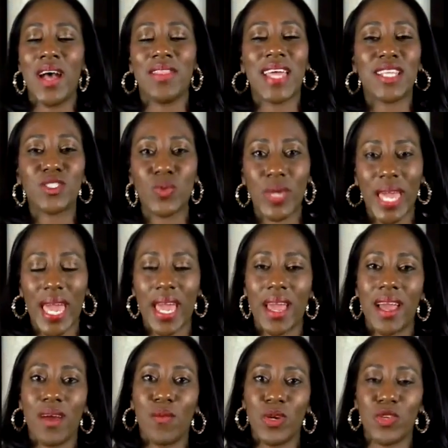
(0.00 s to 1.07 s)
That's okay.
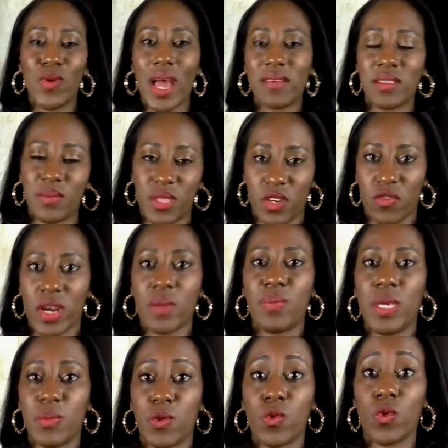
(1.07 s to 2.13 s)
When you have something great,
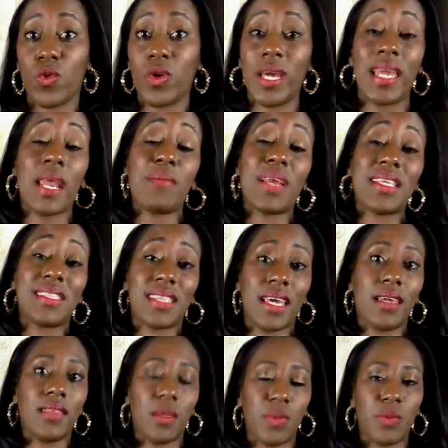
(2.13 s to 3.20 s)
people will, and I'm not
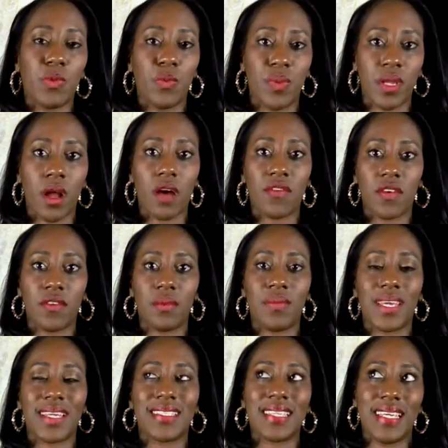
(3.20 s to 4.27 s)
saying that people bid off of it
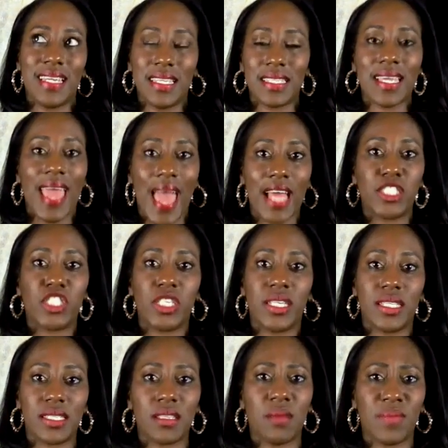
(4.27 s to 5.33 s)
because it is catchy and
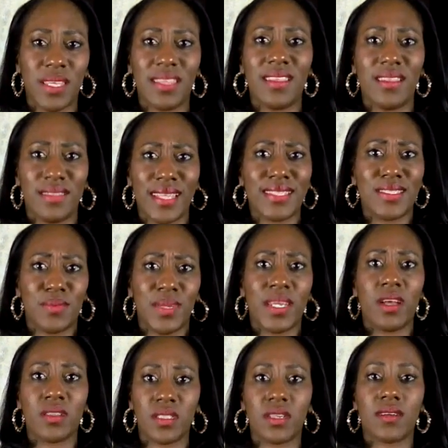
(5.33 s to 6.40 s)
it's something that somebody
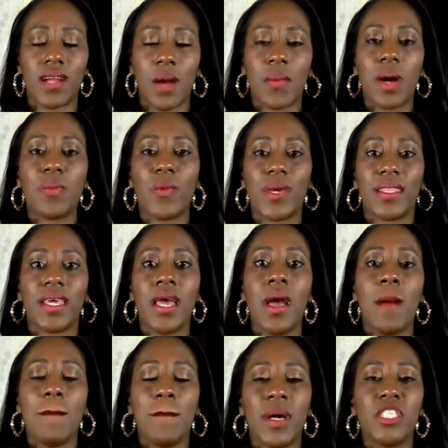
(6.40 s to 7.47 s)
else could have come up with,
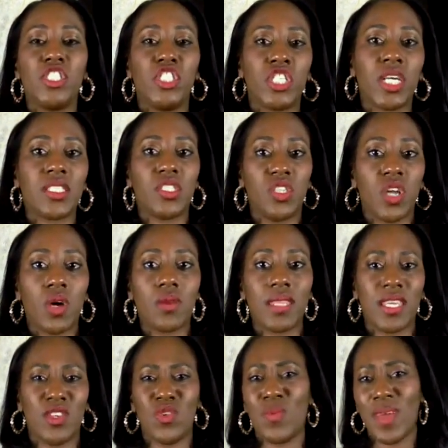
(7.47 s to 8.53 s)
but just know
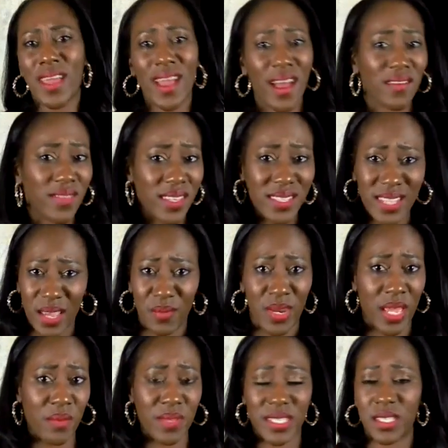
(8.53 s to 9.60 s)
that you may have the same
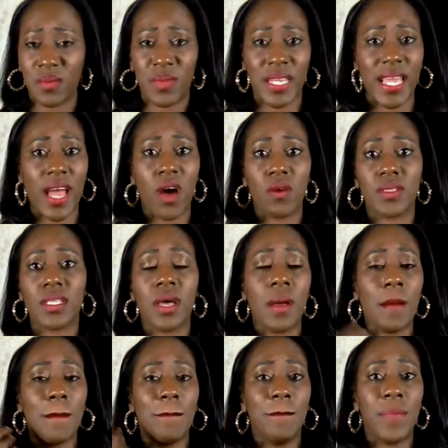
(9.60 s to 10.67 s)
name as somebody else,
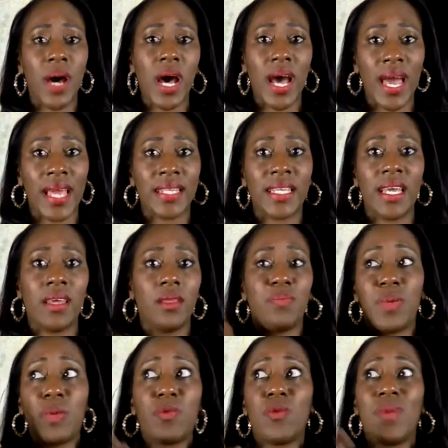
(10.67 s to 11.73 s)
but
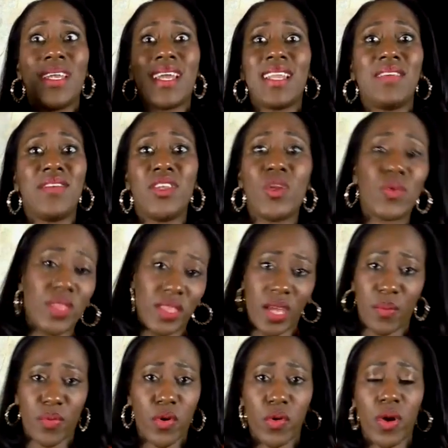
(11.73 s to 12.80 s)
people may not even know that
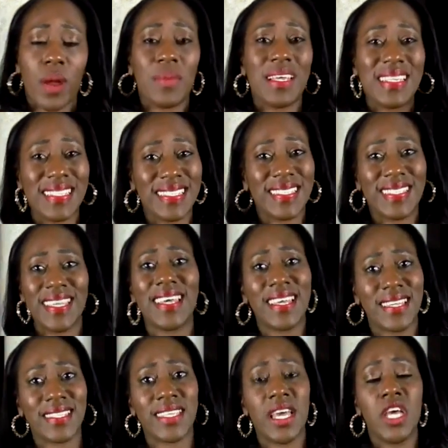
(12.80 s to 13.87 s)
that program
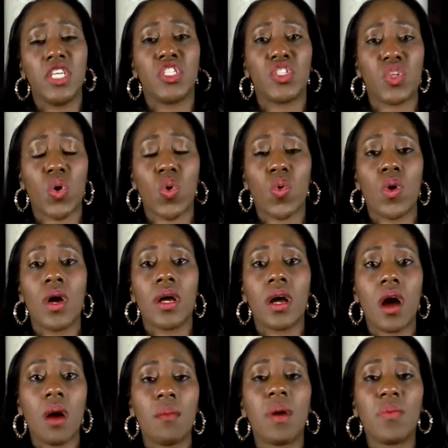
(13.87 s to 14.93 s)
exists. So
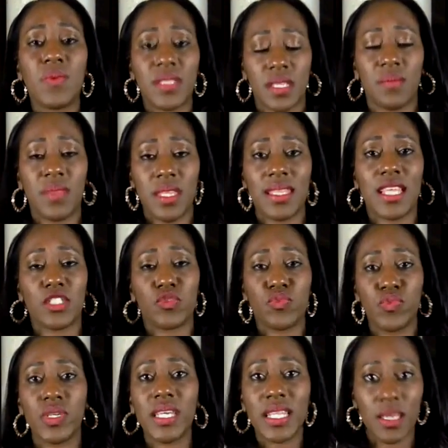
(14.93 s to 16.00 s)
come up with something that's
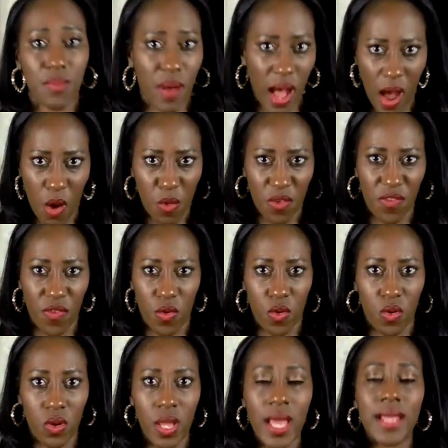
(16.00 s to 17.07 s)
really
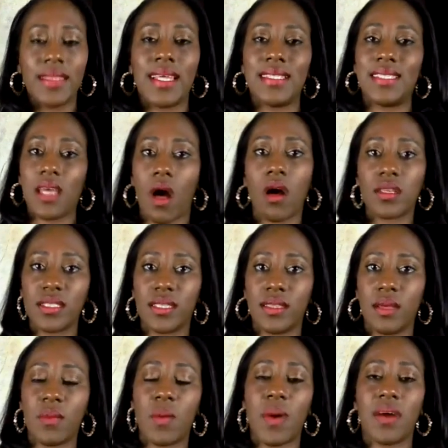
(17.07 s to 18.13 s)
powerful, that talks to
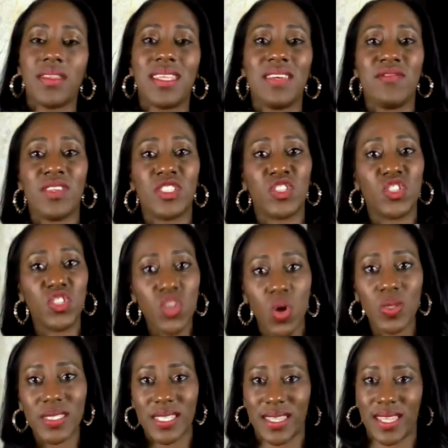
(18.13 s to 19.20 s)
them about the
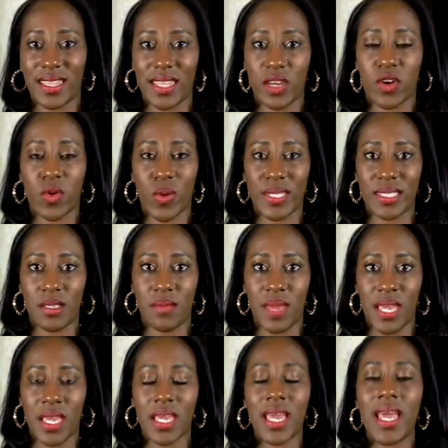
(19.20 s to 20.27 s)
results that they're going to
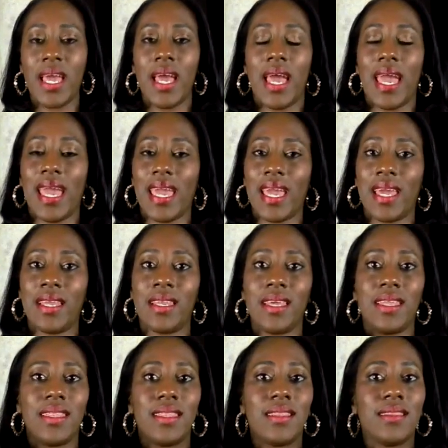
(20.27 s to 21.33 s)
make, and
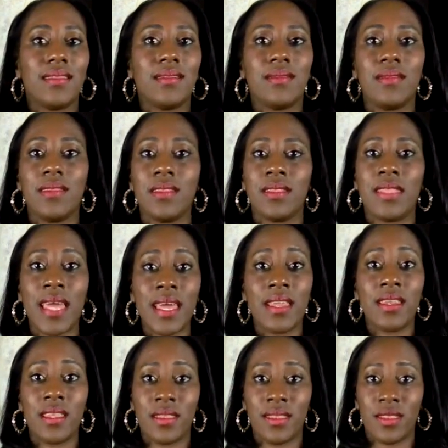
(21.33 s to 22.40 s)

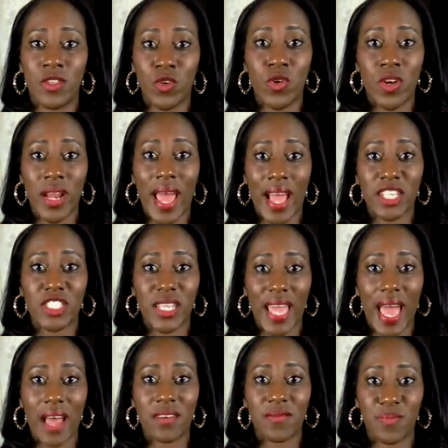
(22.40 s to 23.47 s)
then you're going to actually
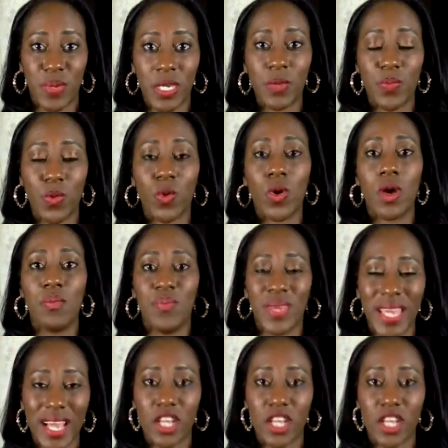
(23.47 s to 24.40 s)
have people being